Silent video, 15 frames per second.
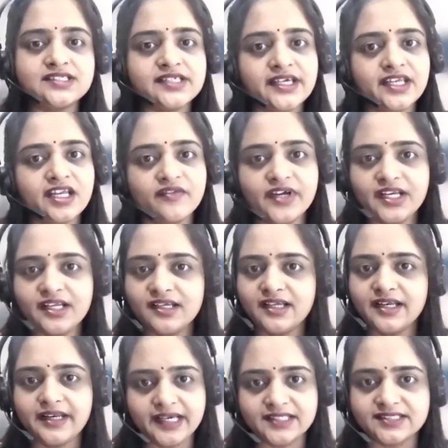in our
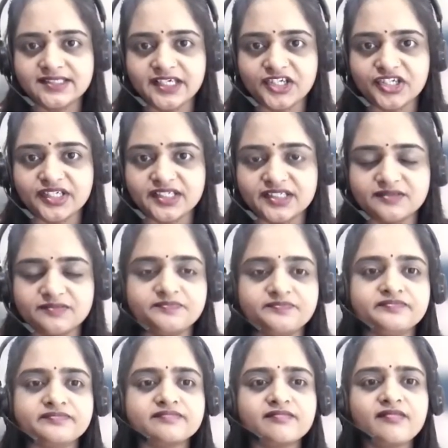next session.
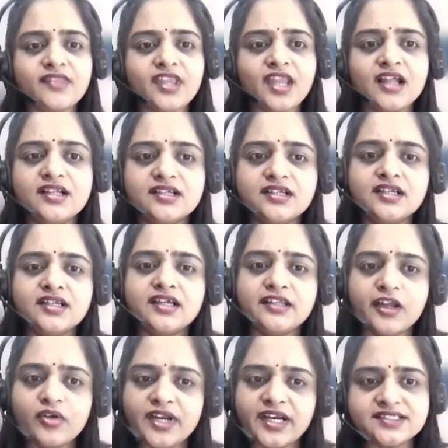
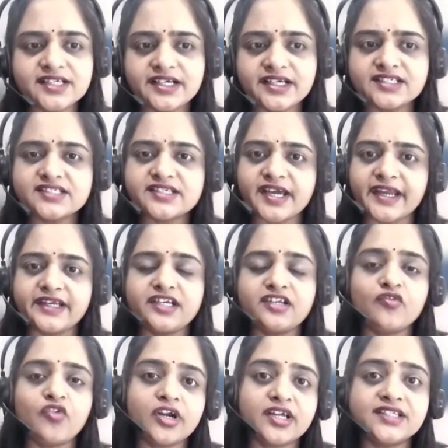Now let's understand
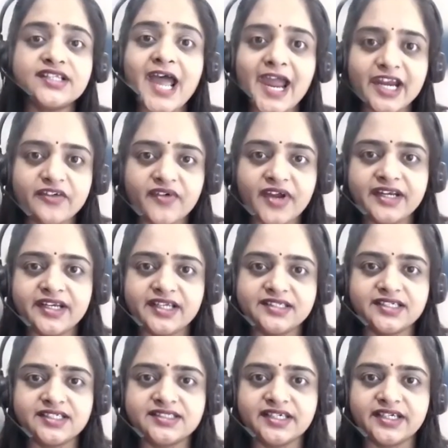what are the
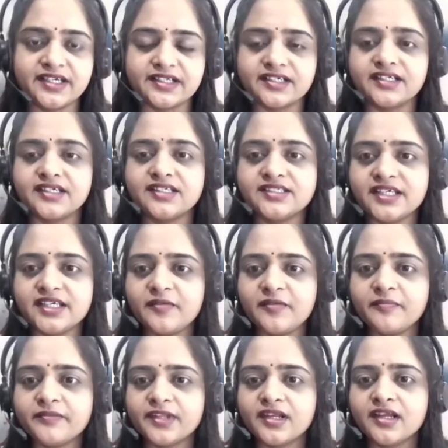advantages here. See,
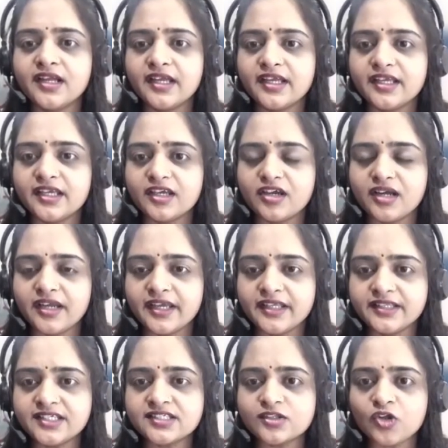in
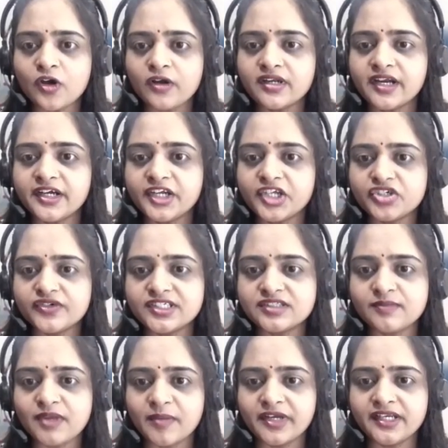this non-contiguous
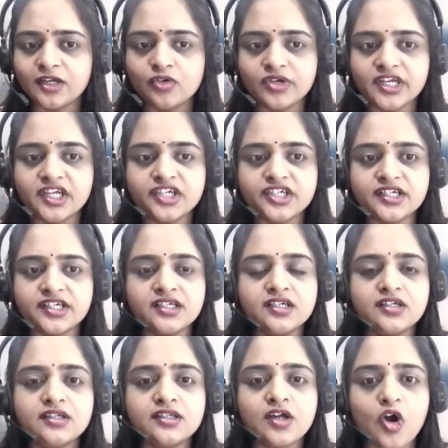memory allocation,
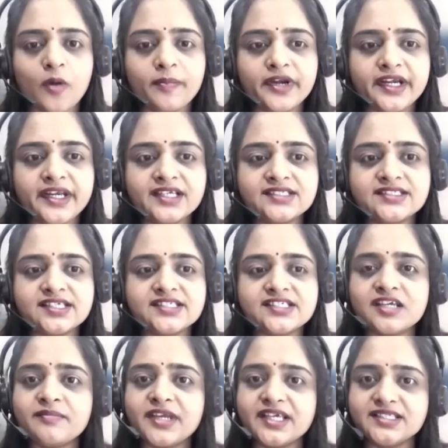operating
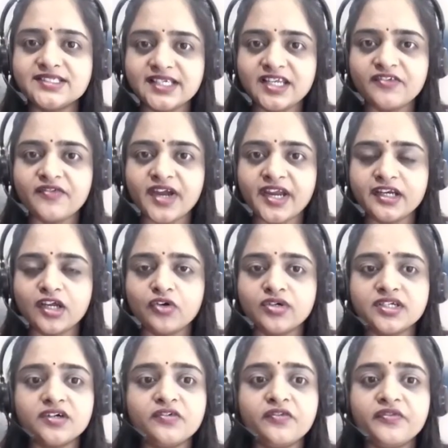system easily find out
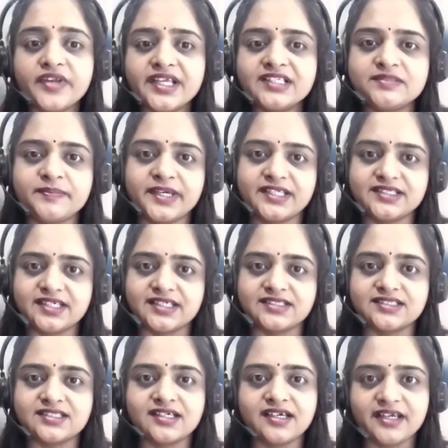the free
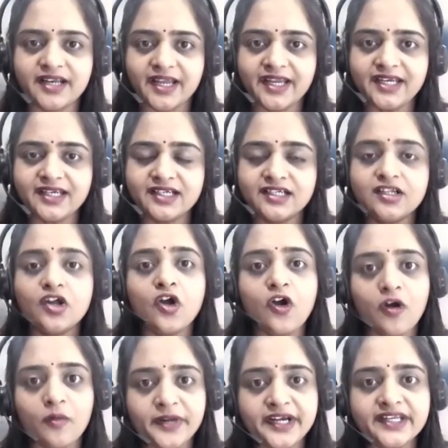spaces, right?
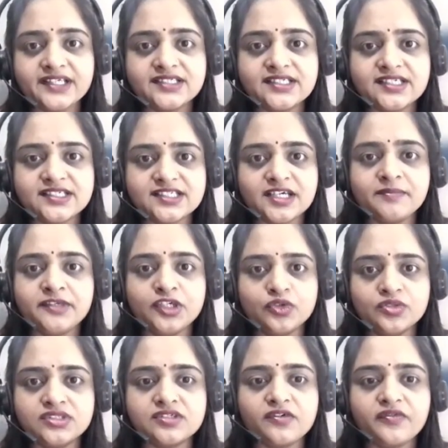Operating system
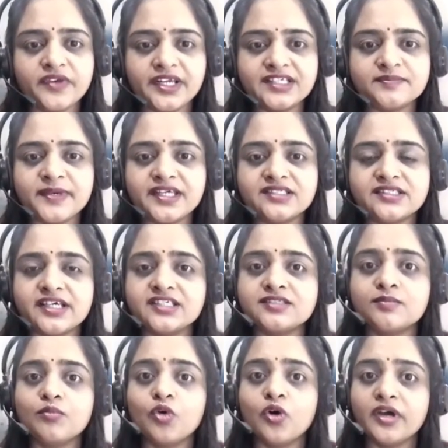use free spaces
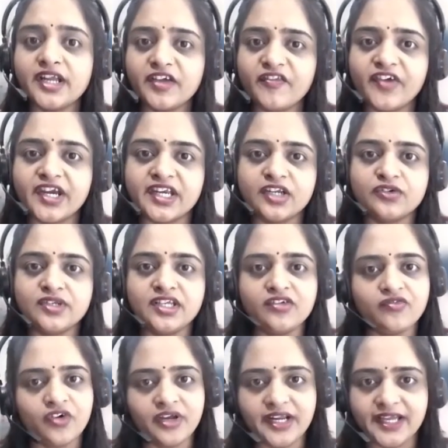more effectively
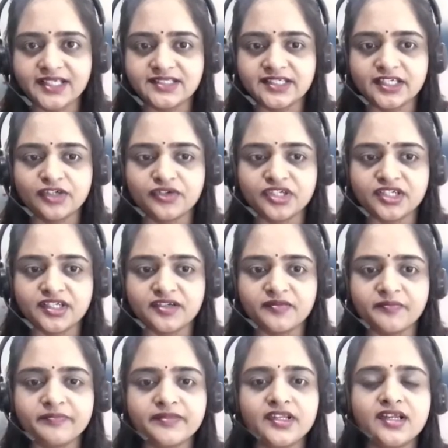for execution.
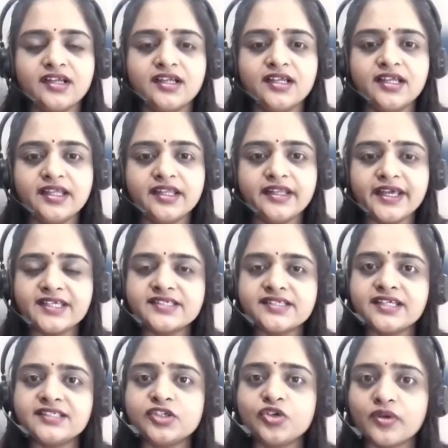Next
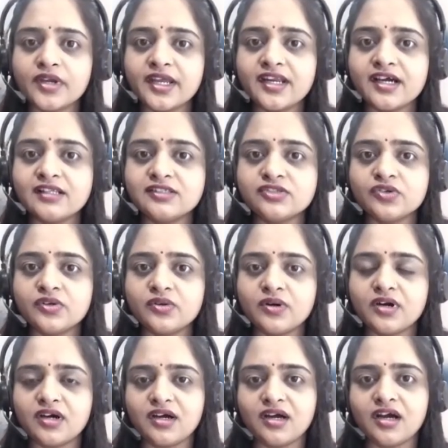is you can also
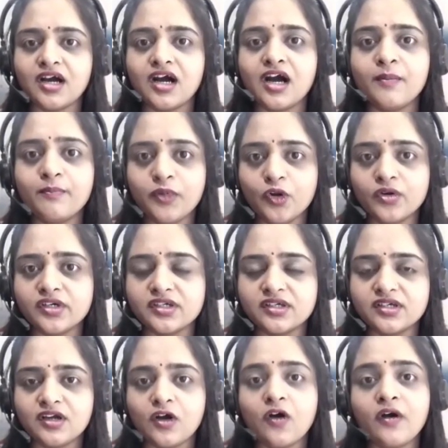upload
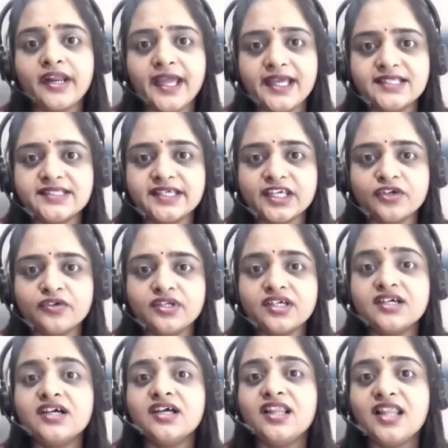or execute
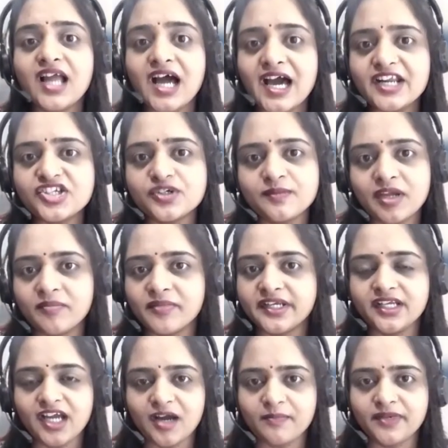large memory
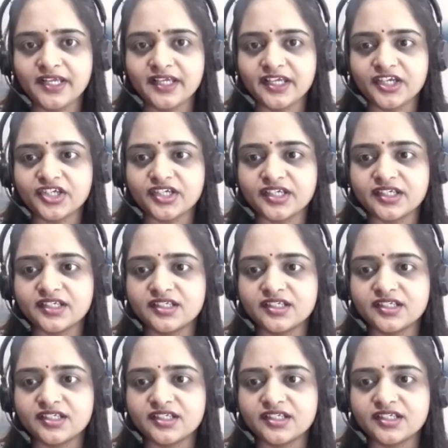application.